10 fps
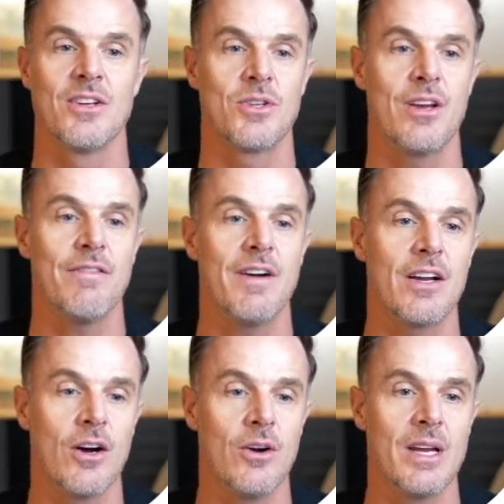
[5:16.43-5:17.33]
So if I
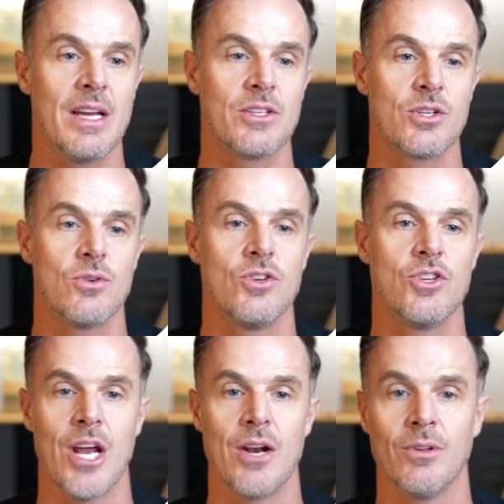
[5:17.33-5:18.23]
go into
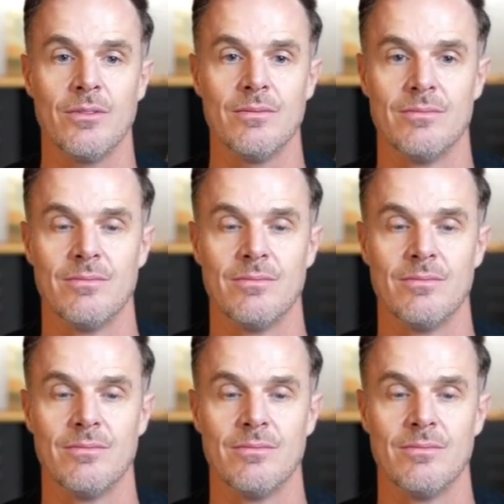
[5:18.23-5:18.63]
general